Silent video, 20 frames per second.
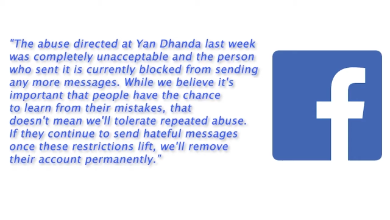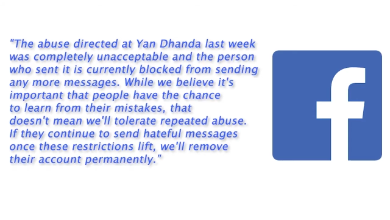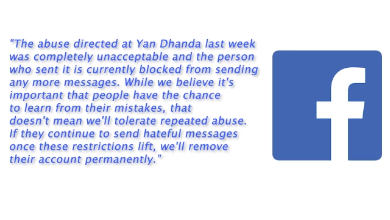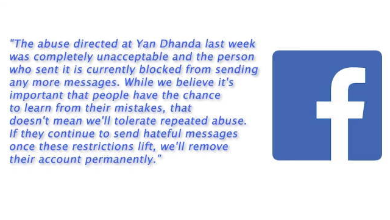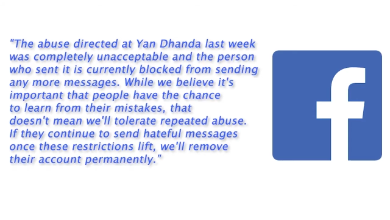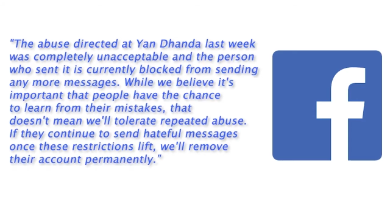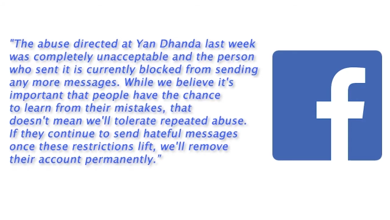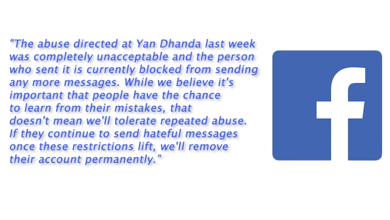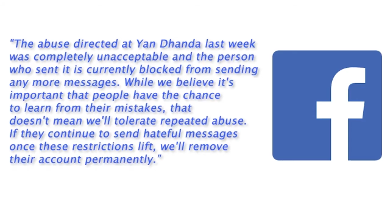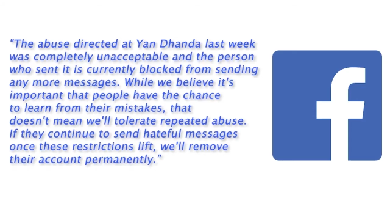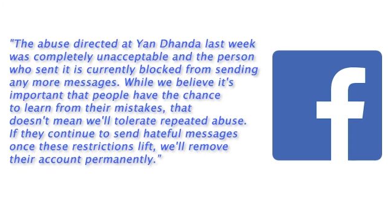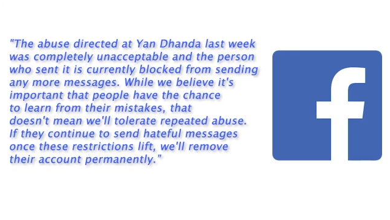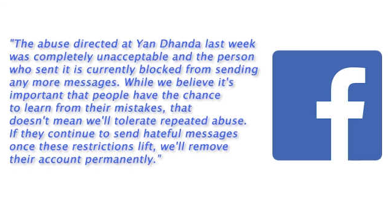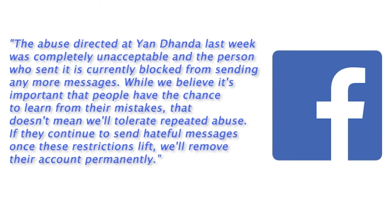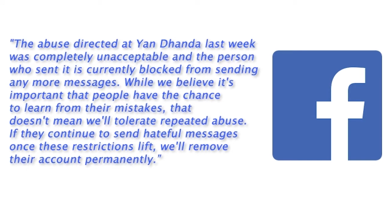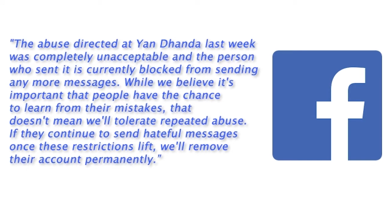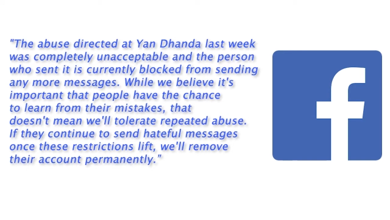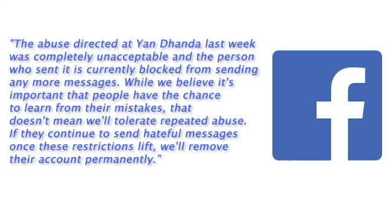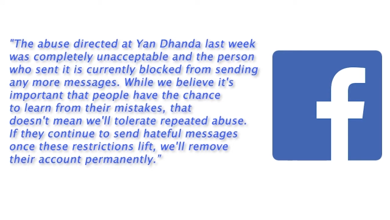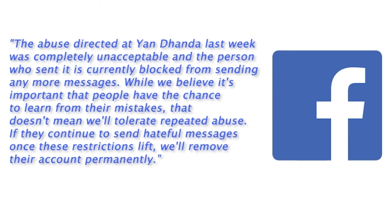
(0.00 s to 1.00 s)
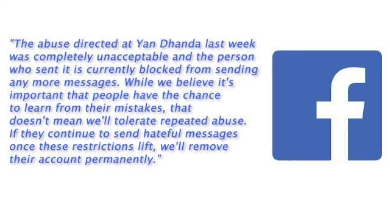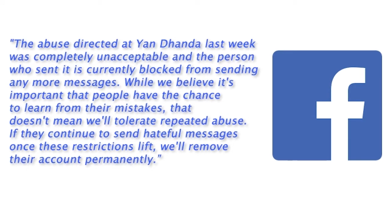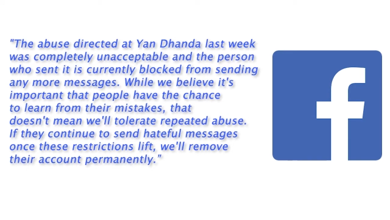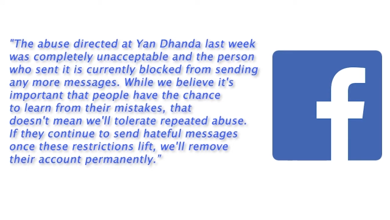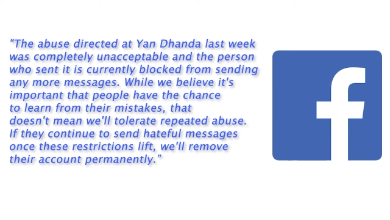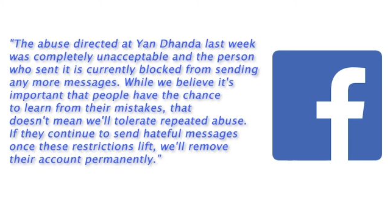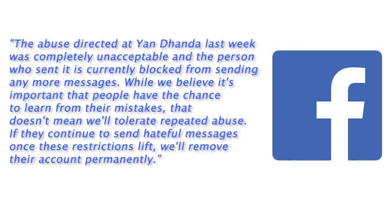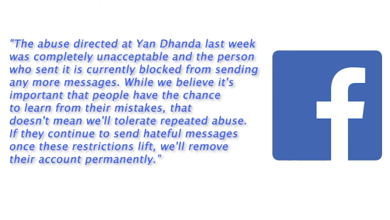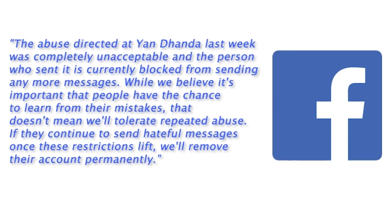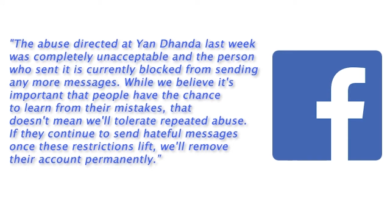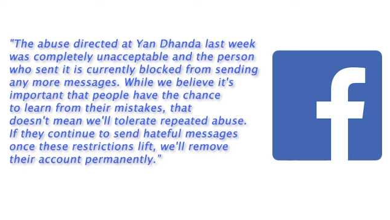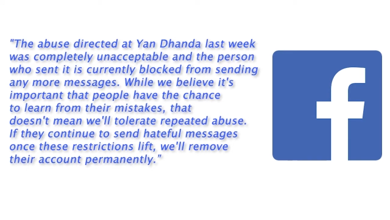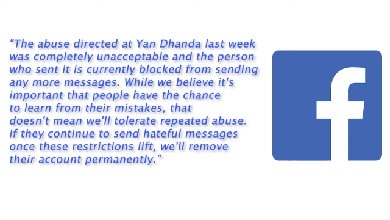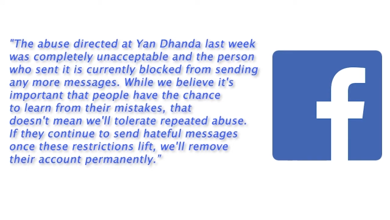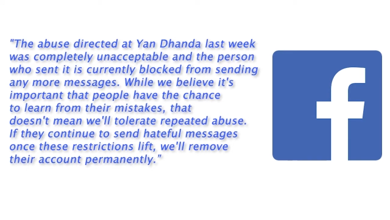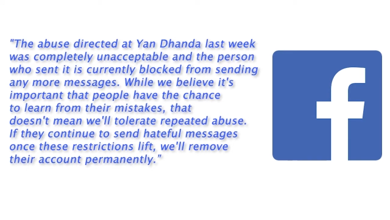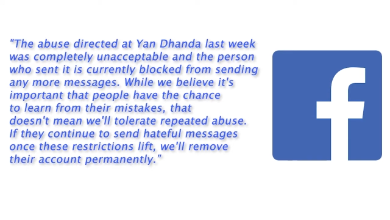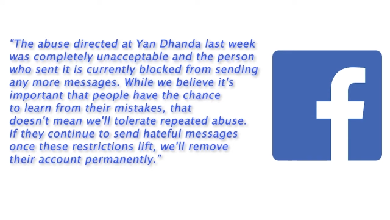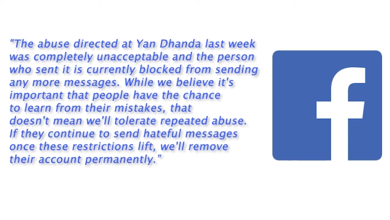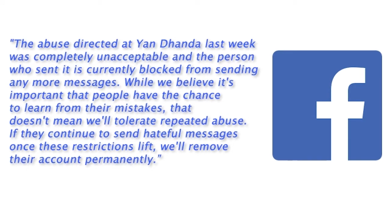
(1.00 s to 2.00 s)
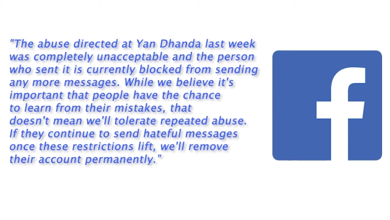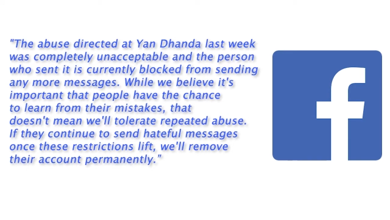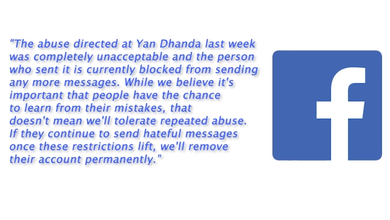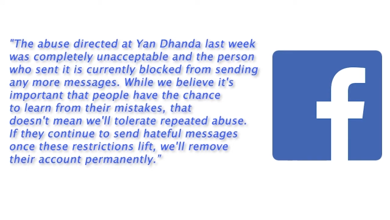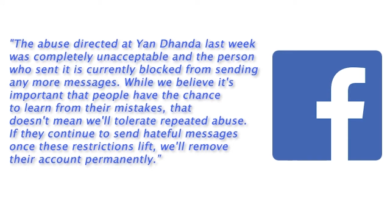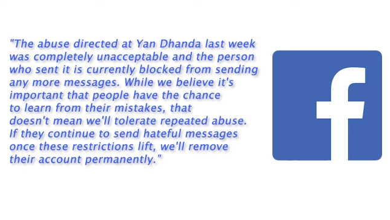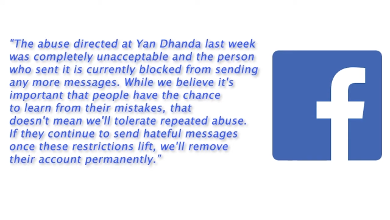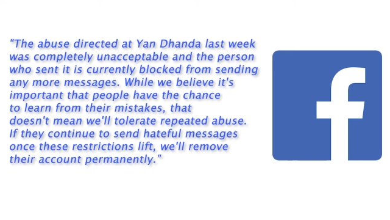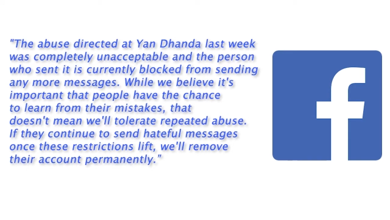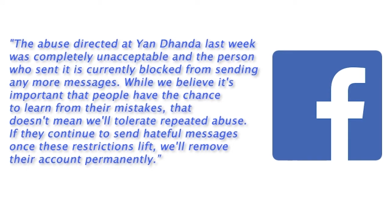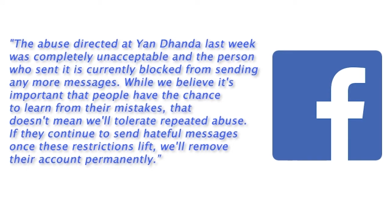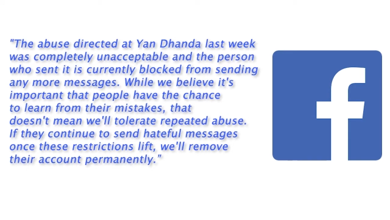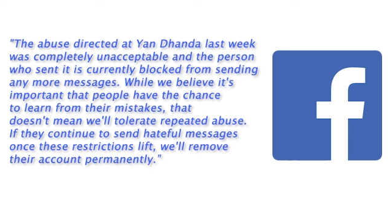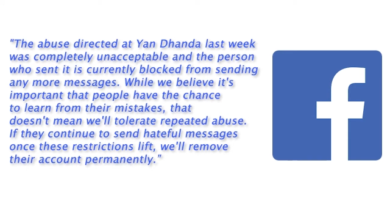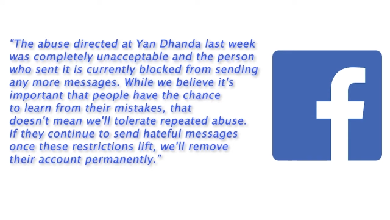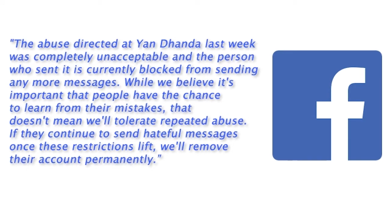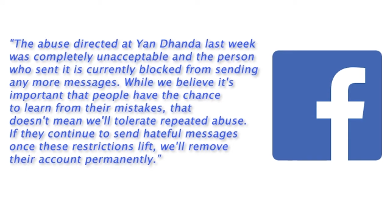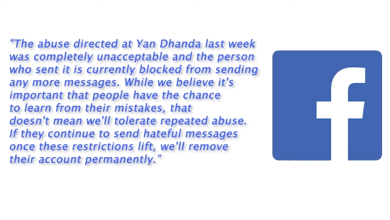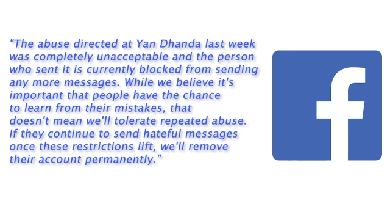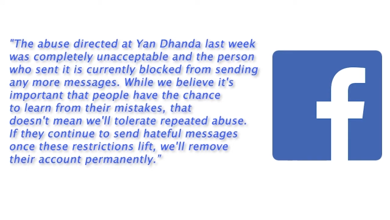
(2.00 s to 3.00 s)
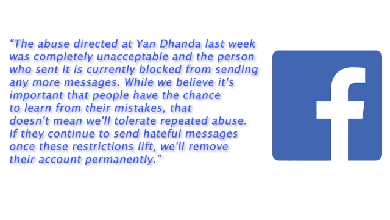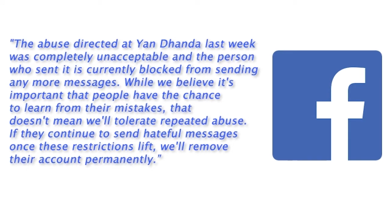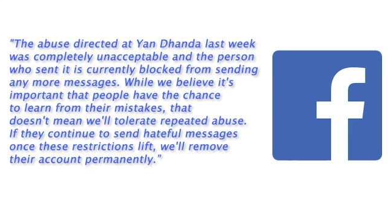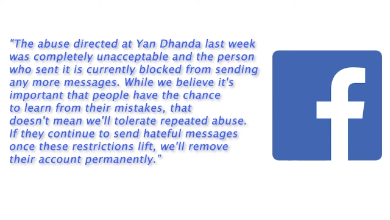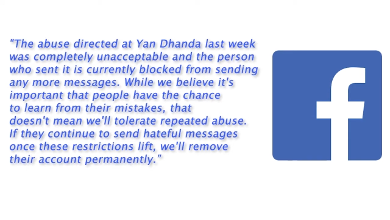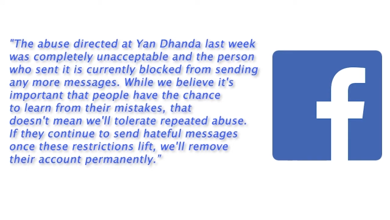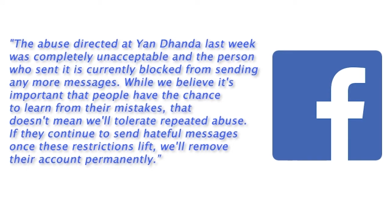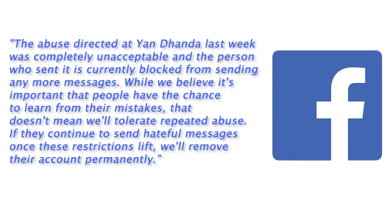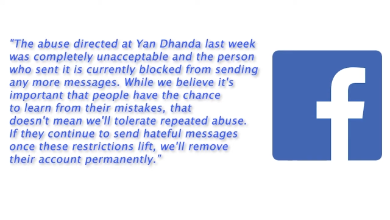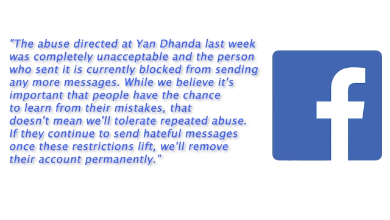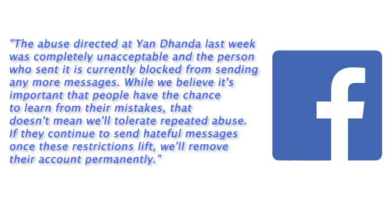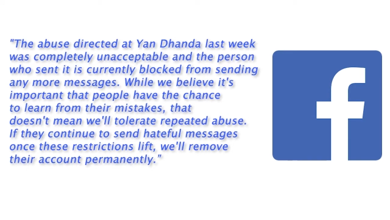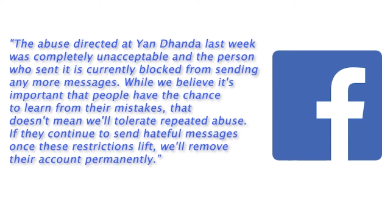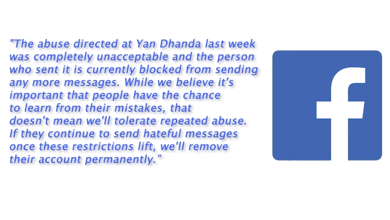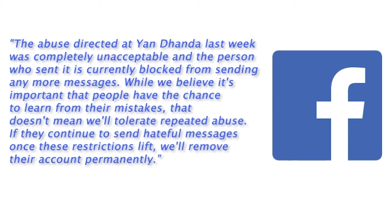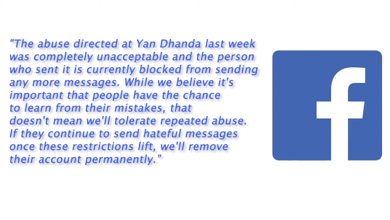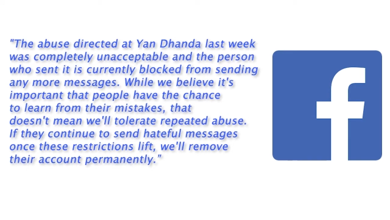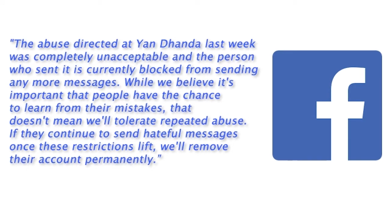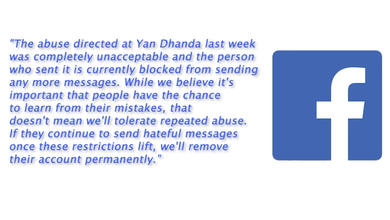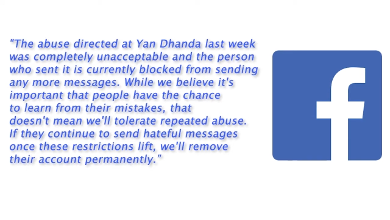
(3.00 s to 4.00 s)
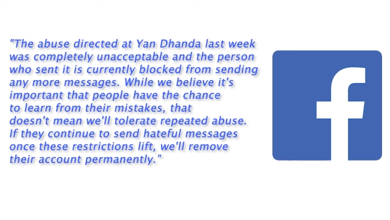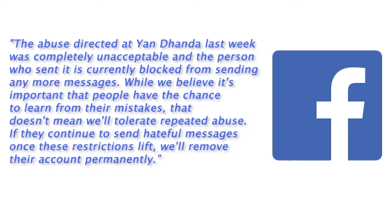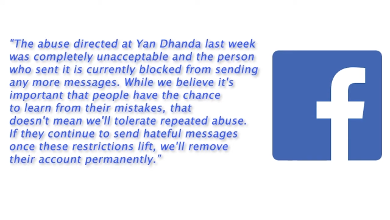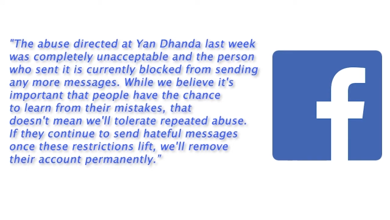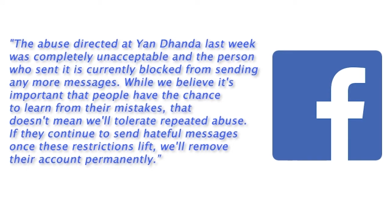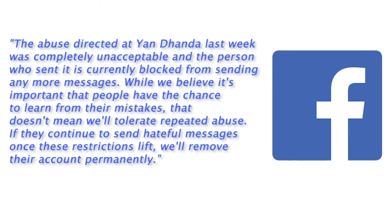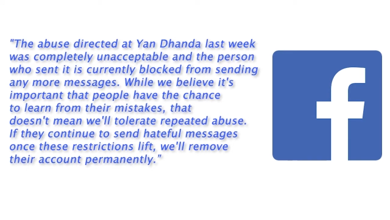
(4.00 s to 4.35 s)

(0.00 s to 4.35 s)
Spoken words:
[unreadable: no face in view]